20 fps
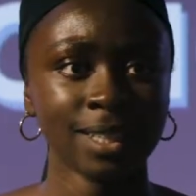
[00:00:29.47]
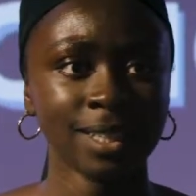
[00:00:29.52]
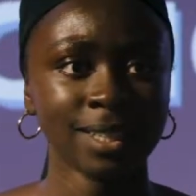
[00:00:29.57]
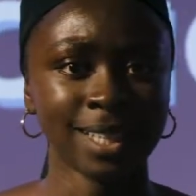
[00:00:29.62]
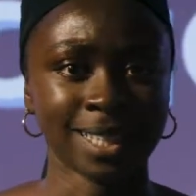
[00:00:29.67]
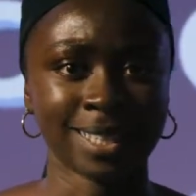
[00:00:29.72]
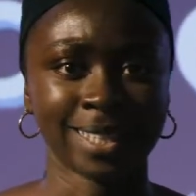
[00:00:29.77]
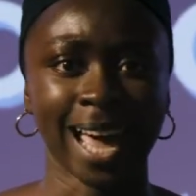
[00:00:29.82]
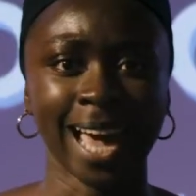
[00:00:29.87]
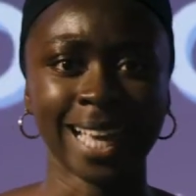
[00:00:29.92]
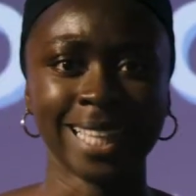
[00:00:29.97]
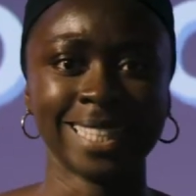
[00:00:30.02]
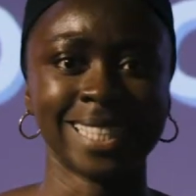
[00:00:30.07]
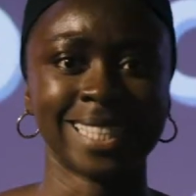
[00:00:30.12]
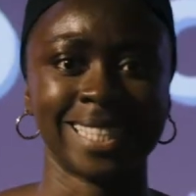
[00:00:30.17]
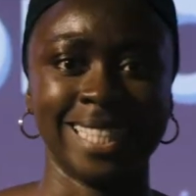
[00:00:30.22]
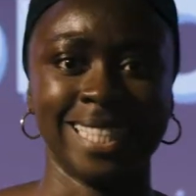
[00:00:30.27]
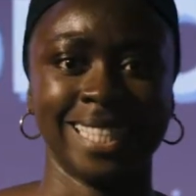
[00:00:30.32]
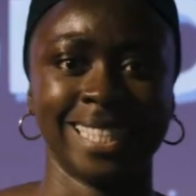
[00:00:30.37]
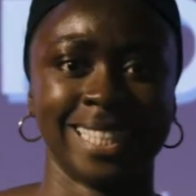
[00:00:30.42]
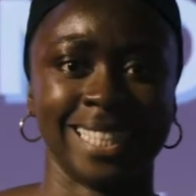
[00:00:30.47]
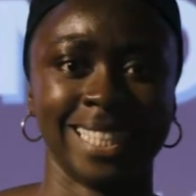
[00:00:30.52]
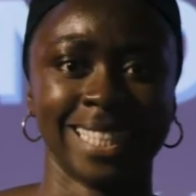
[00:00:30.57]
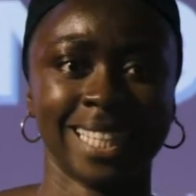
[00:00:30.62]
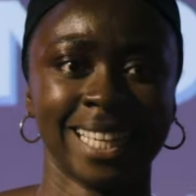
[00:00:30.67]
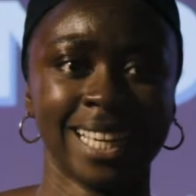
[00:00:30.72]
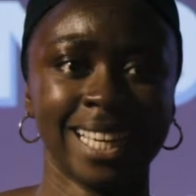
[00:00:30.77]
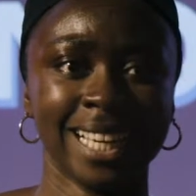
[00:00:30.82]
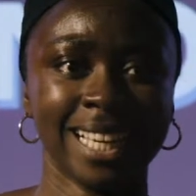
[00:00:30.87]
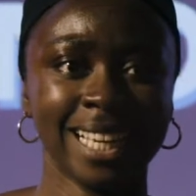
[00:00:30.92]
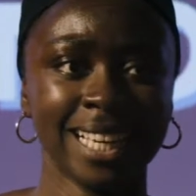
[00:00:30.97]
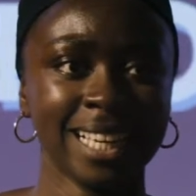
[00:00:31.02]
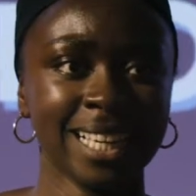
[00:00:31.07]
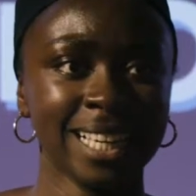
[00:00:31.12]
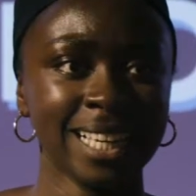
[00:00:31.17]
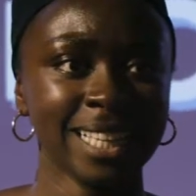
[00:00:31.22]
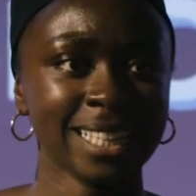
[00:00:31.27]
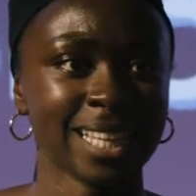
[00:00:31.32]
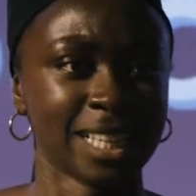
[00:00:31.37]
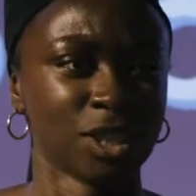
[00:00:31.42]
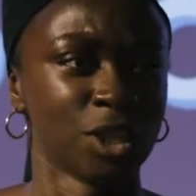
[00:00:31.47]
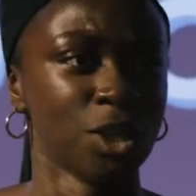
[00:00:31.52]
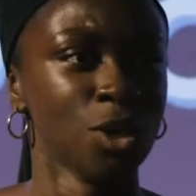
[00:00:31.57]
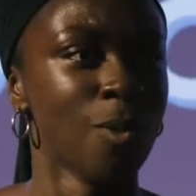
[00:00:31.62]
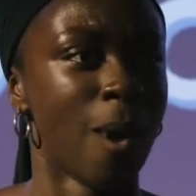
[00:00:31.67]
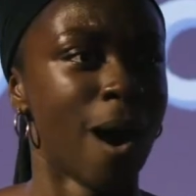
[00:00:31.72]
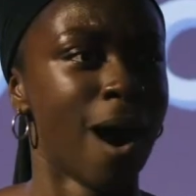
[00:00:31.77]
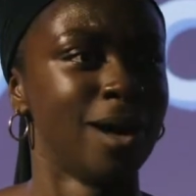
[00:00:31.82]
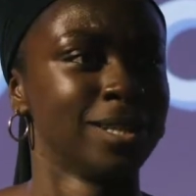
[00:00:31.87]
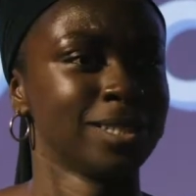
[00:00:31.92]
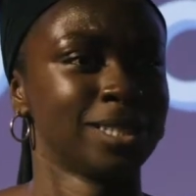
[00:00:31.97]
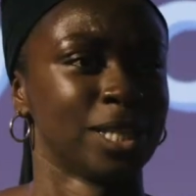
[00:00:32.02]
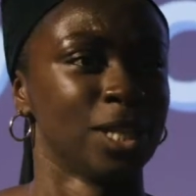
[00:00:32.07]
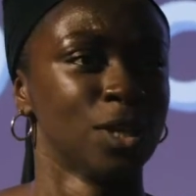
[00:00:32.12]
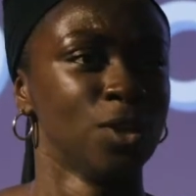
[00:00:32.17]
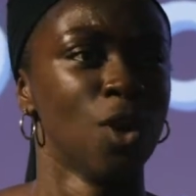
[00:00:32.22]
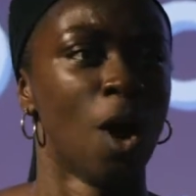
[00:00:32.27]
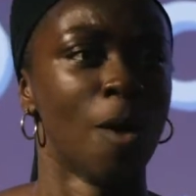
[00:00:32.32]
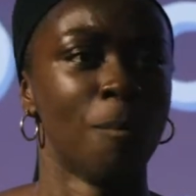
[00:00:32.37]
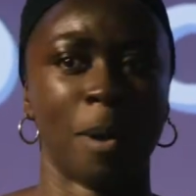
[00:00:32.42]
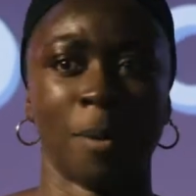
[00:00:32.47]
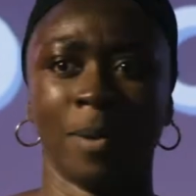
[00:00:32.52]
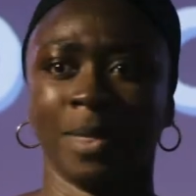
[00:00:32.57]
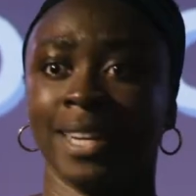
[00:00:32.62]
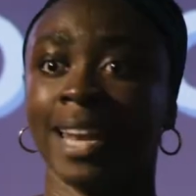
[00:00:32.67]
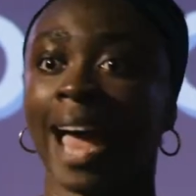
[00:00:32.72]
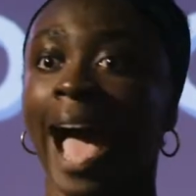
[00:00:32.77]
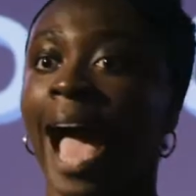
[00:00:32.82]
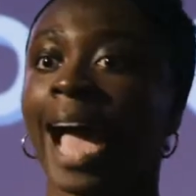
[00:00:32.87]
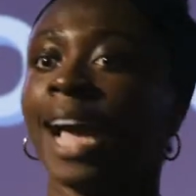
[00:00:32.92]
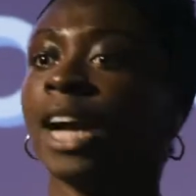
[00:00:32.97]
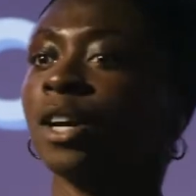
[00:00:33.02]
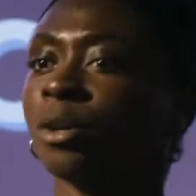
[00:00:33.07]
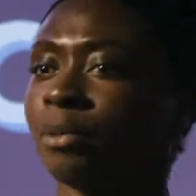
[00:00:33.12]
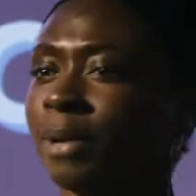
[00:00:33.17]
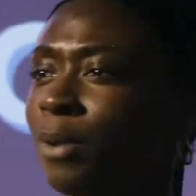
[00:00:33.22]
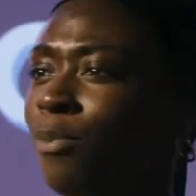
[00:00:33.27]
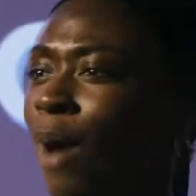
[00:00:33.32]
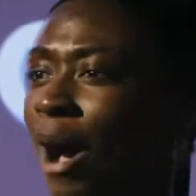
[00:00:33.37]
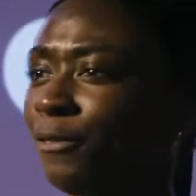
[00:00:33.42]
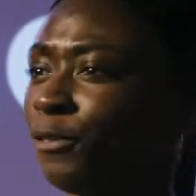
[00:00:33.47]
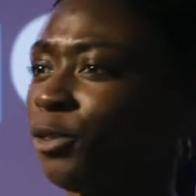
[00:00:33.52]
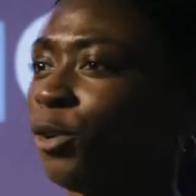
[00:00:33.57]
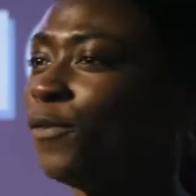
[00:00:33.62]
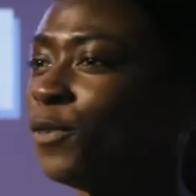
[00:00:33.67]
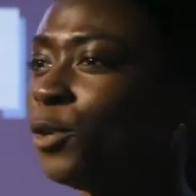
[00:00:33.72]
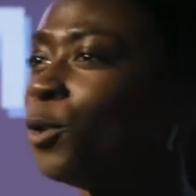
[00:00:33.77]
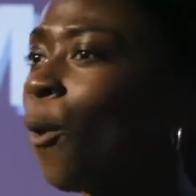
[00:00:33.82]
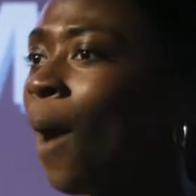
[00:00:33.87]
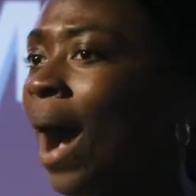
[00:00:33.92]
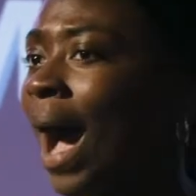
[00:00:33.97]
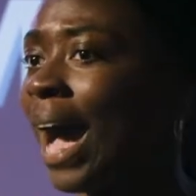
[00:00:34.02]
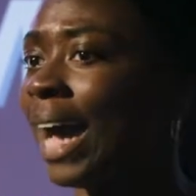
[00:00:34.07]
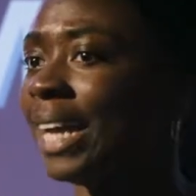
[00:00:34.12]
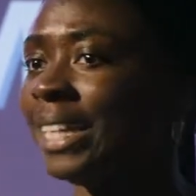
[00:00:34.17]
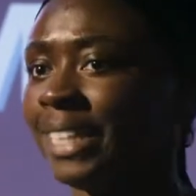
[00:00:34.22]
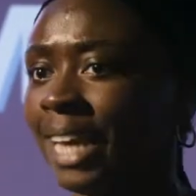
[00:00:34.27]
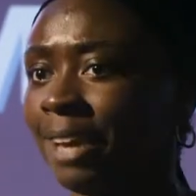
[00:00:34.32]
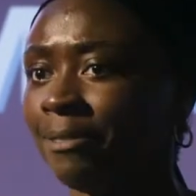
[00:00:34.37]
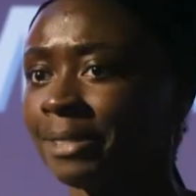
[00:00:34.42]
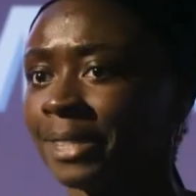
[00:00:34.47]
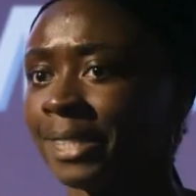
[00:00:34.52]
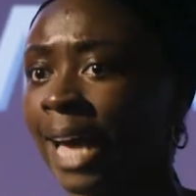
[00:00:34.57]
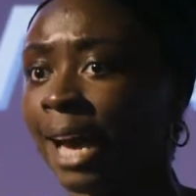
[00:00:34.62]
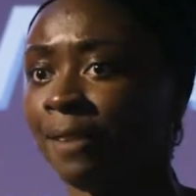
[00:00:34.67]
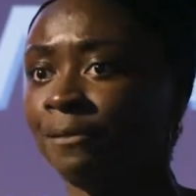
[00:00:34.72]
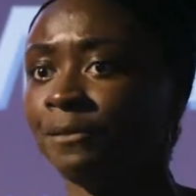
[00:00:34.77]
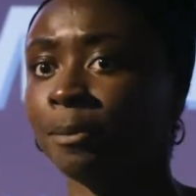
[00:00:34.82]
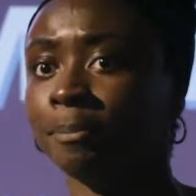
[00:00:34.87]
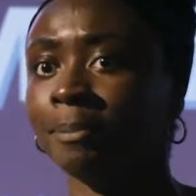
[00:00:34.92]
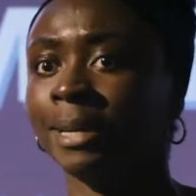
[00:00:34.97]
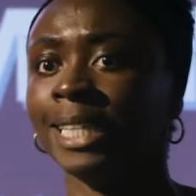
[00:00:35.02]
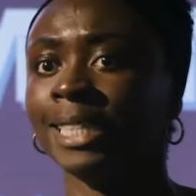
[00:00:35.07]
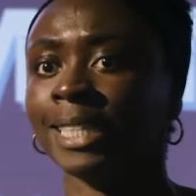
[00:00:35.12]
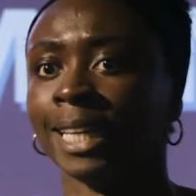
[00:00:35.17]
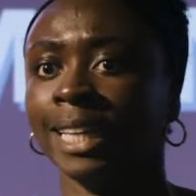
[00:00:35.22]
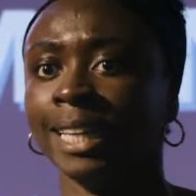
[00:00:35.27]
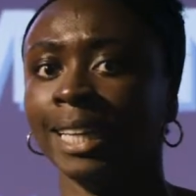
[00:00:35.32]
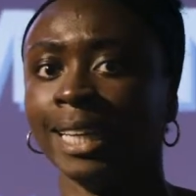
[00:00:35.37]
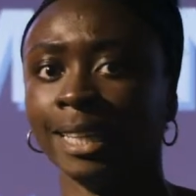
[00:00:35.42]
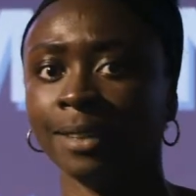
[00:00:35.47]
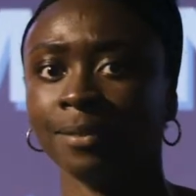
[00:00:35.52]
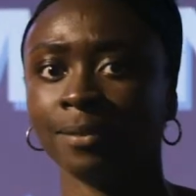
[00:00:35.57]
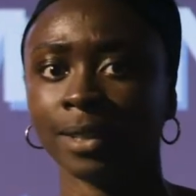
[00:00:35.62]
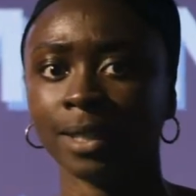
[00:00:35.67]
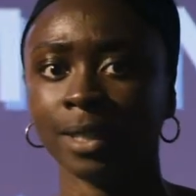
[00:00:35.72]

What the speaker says: Yet I insisted, yet you answered not, but with an angry wafter of your hand gave sign for me to leave.